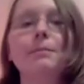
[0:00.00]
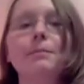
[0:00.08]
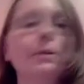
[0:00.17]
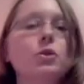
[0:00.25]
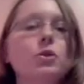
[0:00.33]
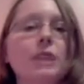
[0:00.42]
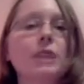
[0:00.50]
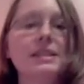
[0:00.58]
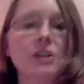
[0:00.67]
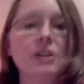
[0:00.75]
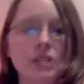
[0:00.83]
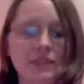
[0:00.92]
barrel
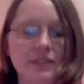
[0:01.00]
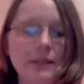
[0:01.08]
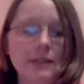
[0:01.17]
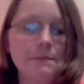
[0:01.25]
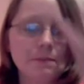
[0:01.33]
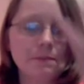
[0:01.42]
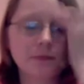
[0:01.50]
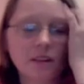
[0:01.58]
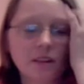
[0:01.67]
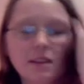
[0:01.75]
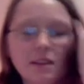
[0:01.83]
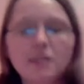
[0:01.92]
racing on TV.
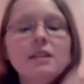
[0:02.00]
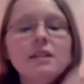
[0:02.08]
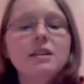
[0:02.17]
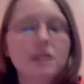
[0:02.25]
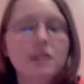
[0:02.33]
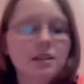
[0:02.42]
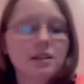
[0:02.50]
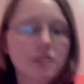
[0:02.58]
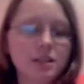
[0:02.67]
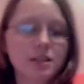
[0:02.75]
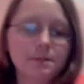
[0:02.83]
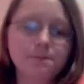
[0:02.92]

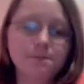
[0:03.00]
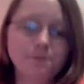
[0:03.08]
Yeah,